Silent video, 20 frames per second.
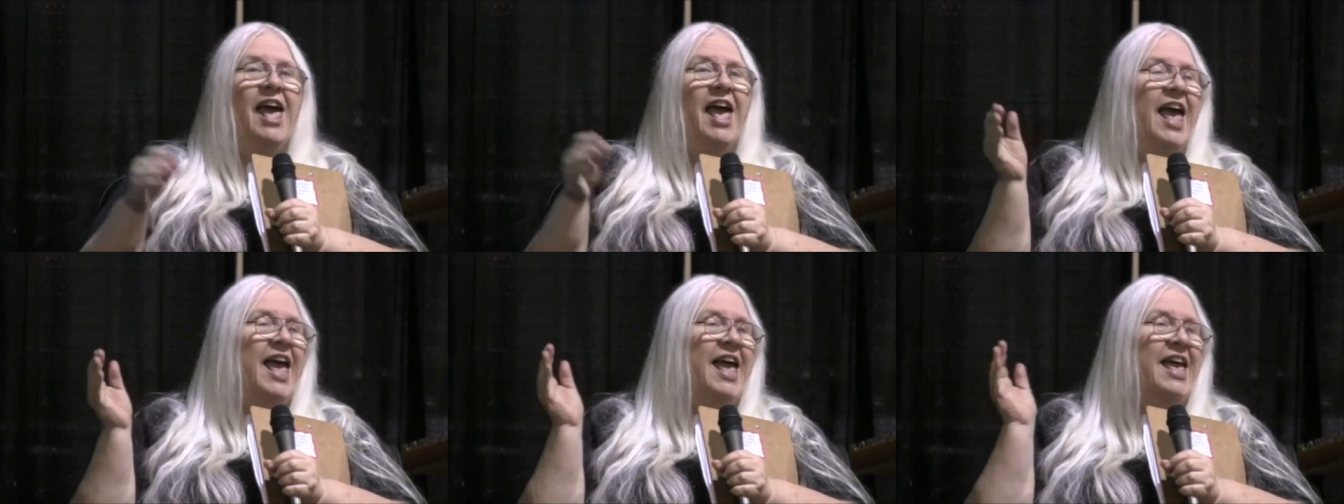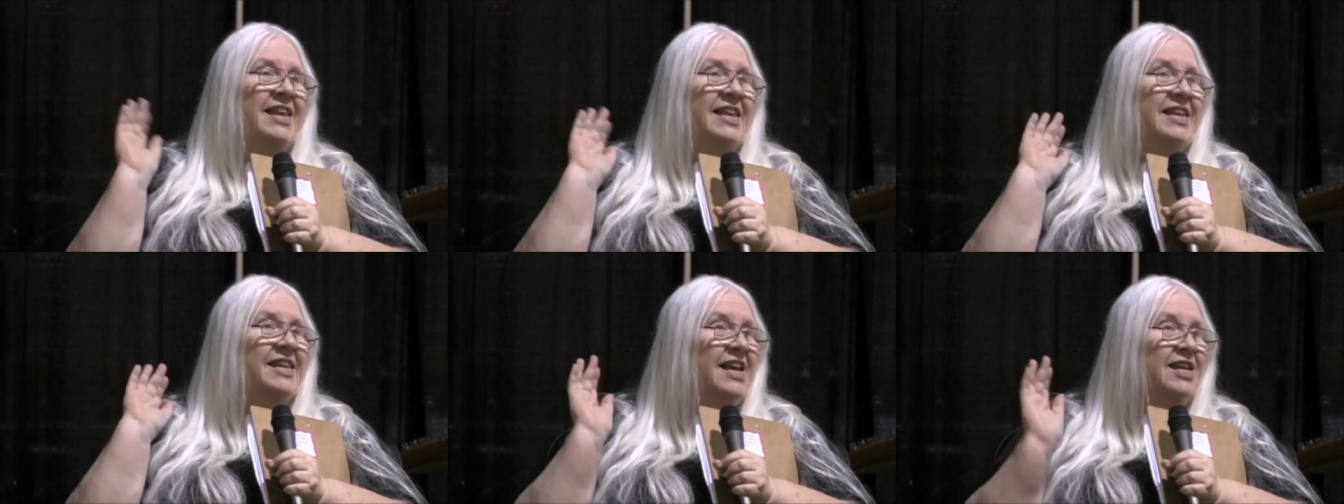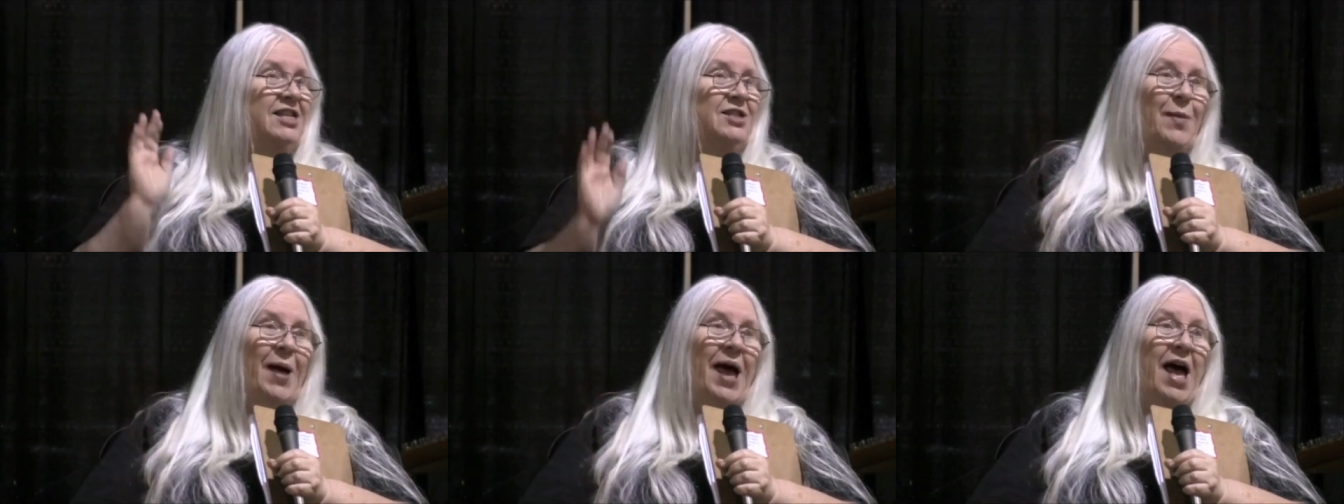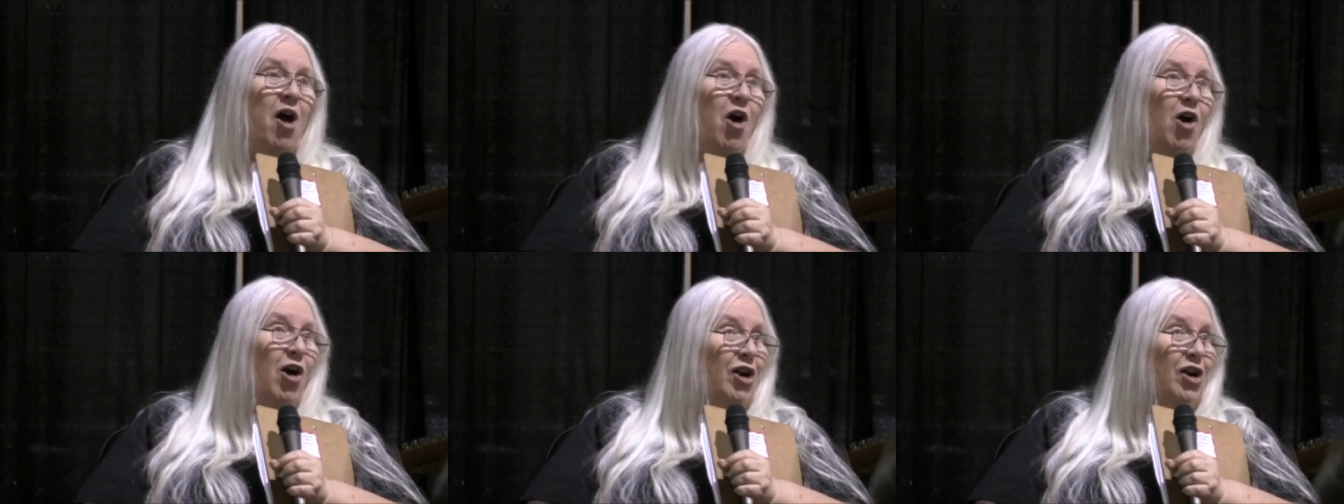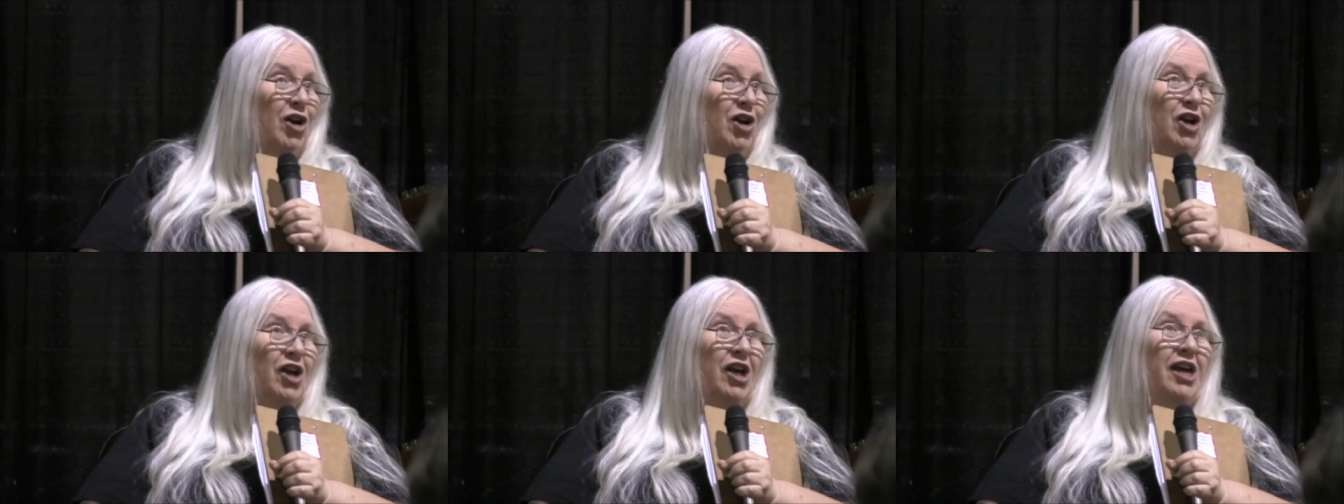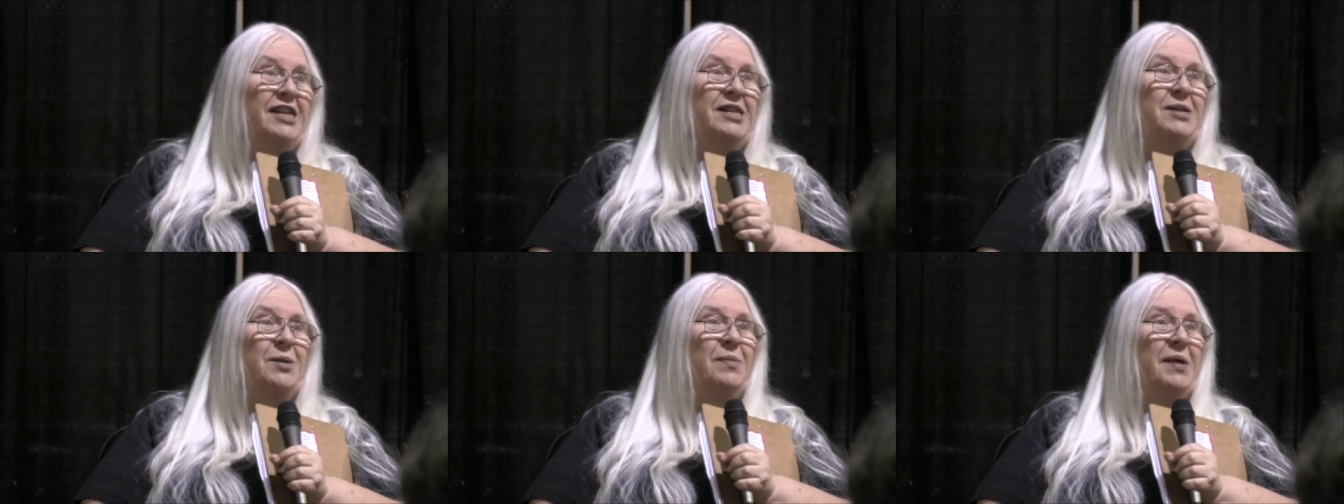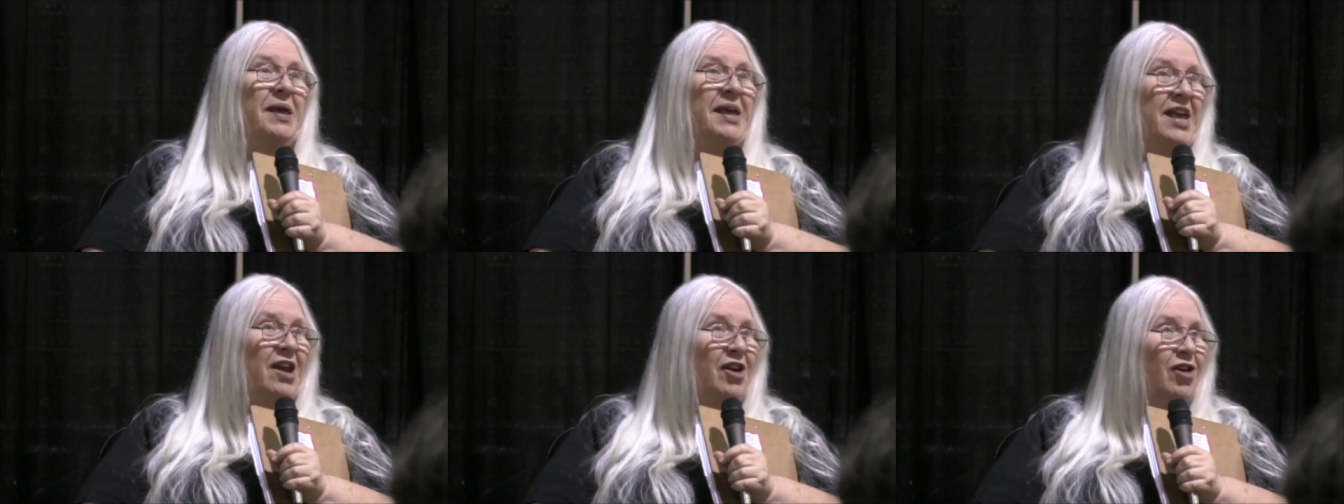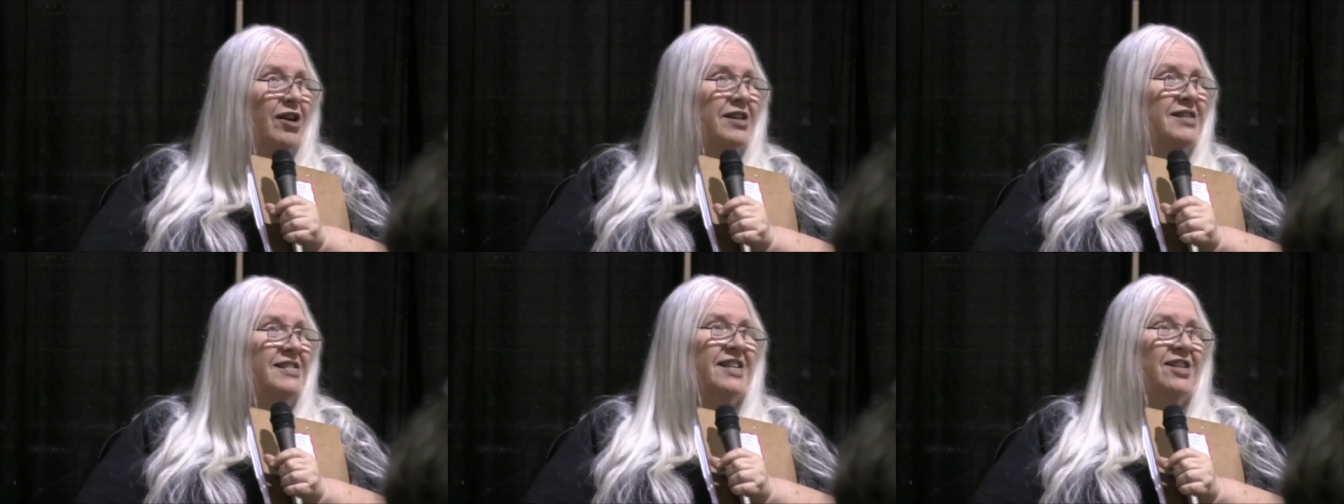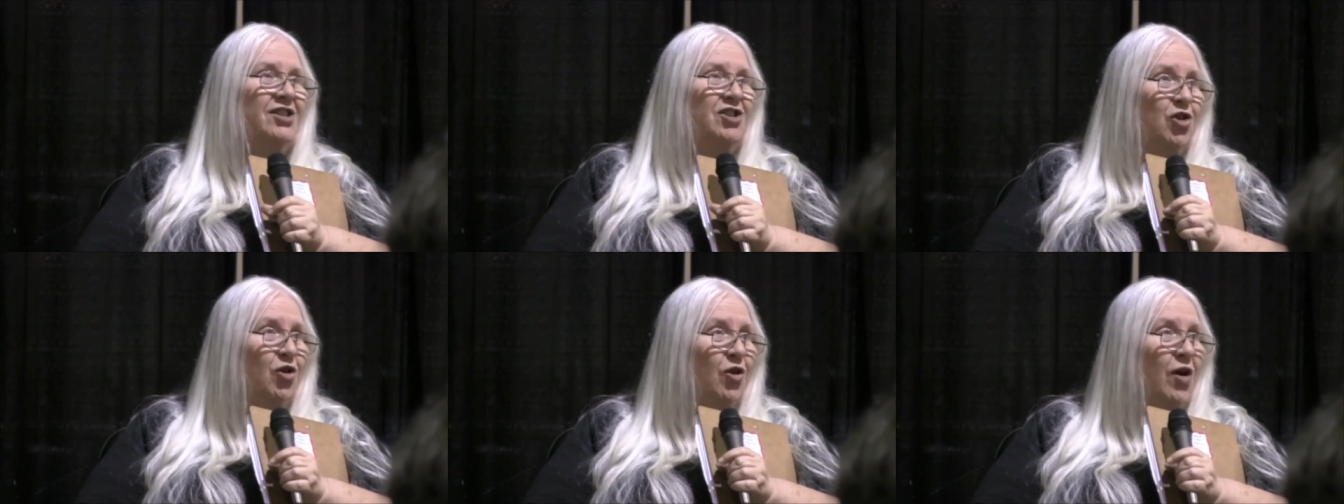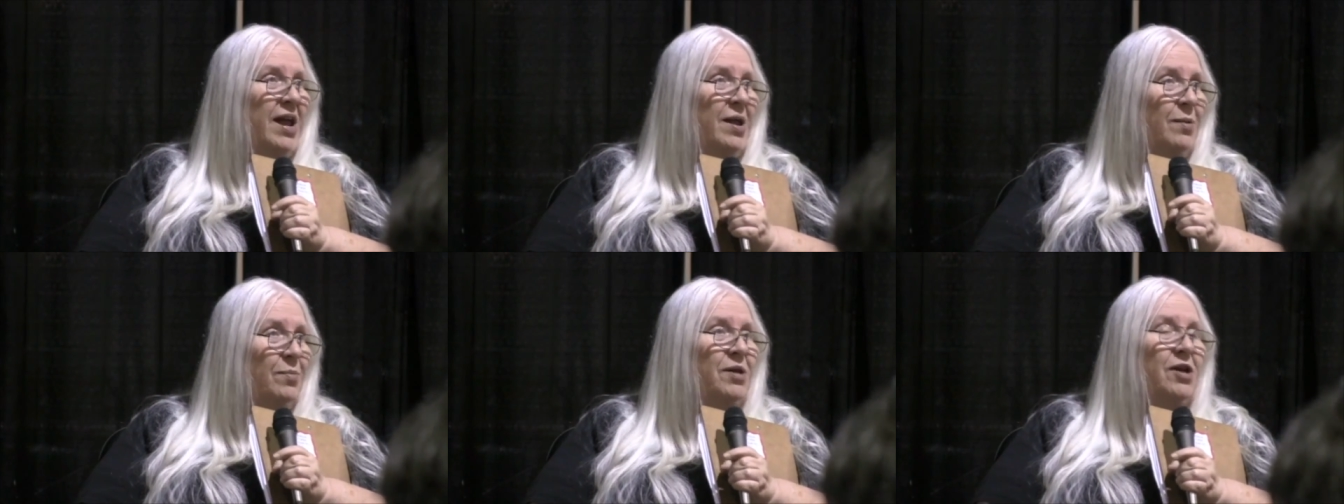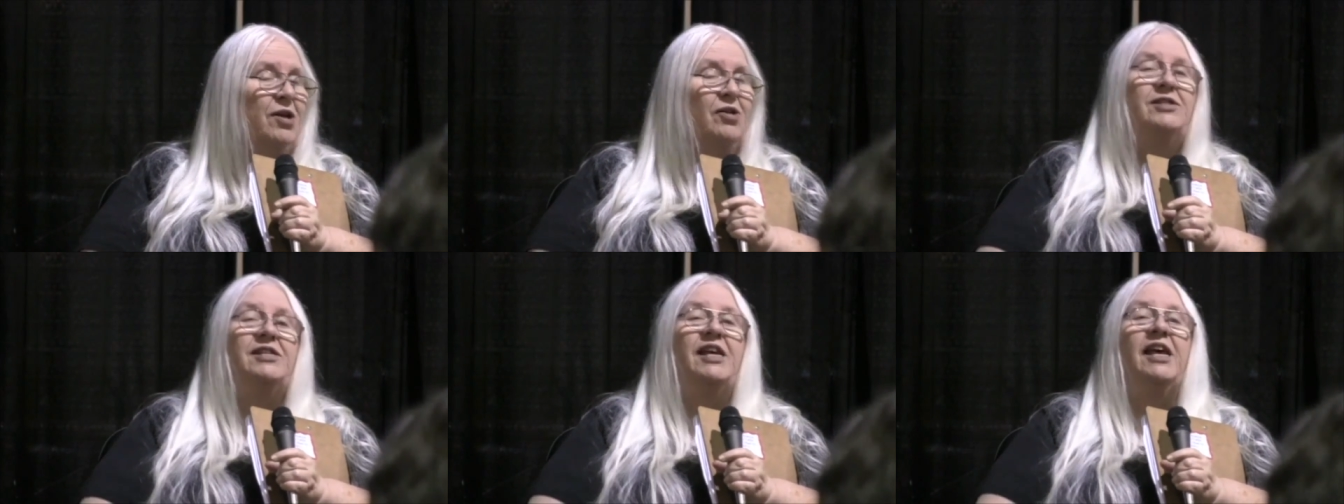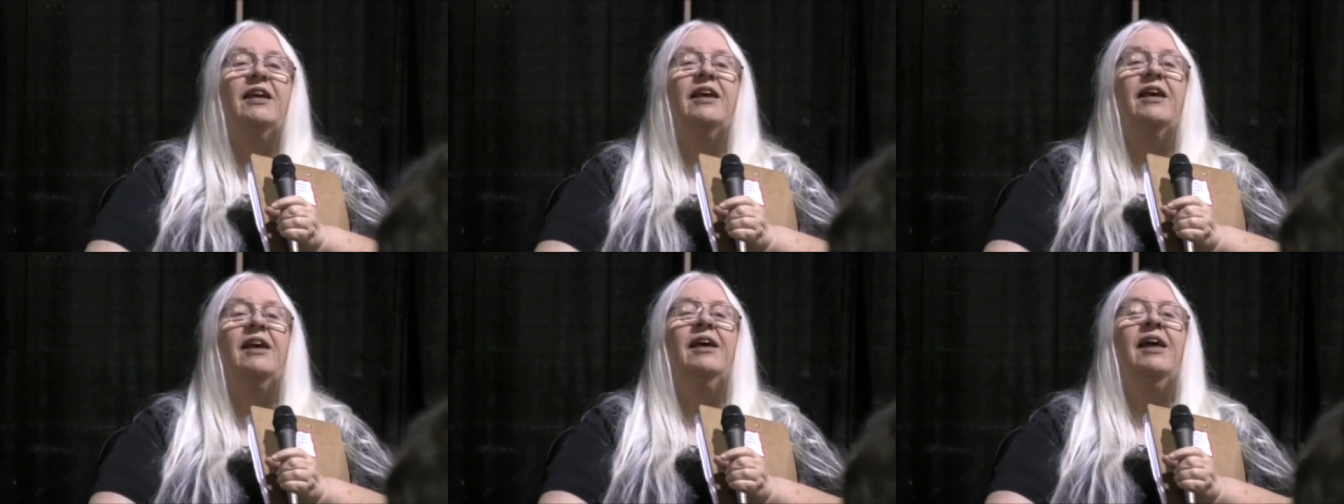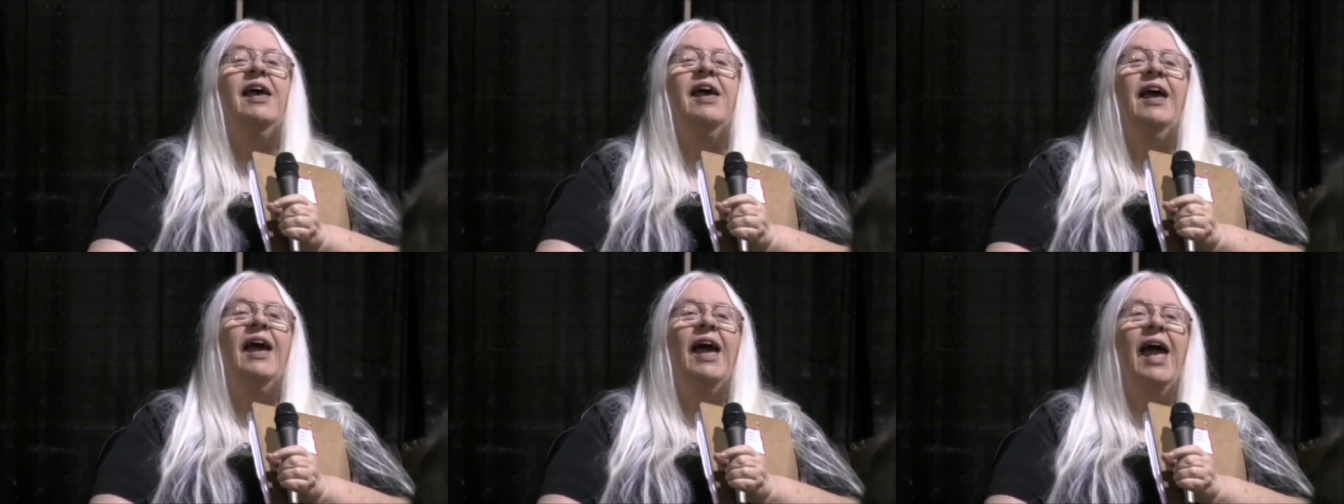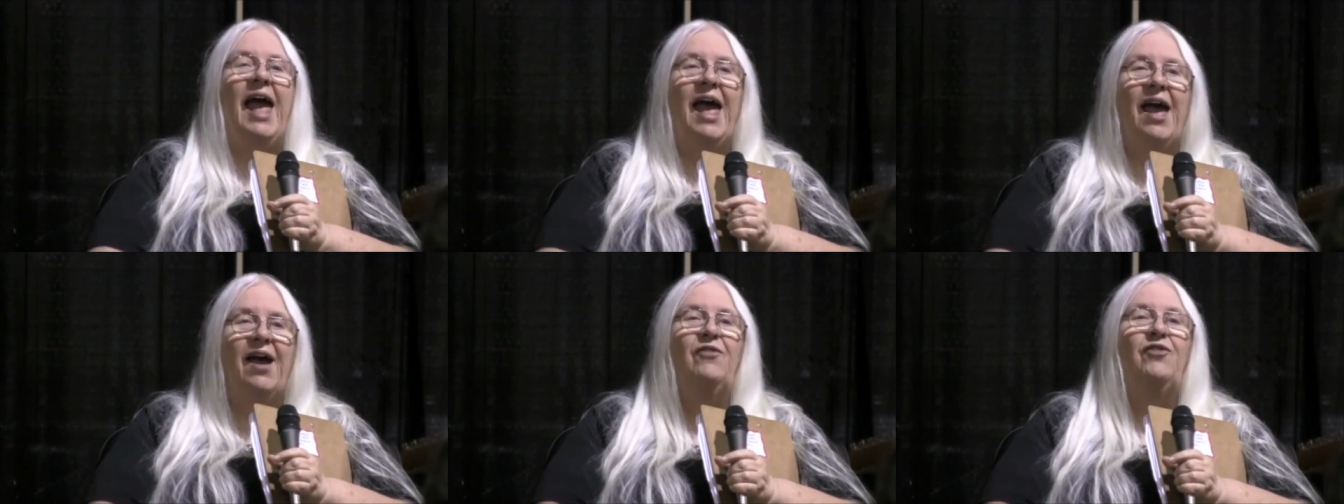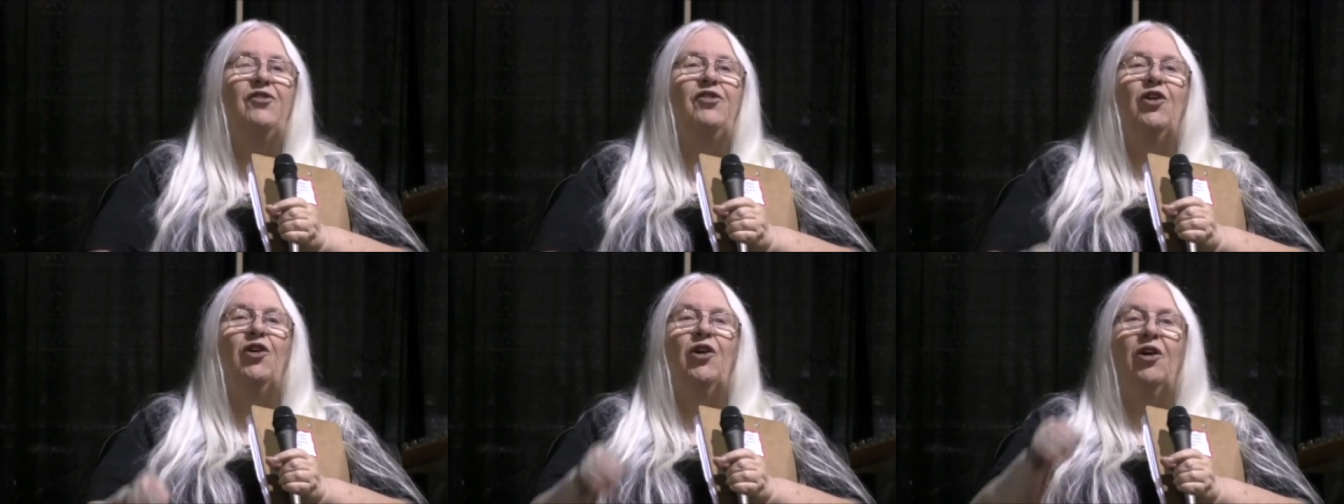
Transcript: and Nancy Barker just does a tremendous job putting this festival together every year.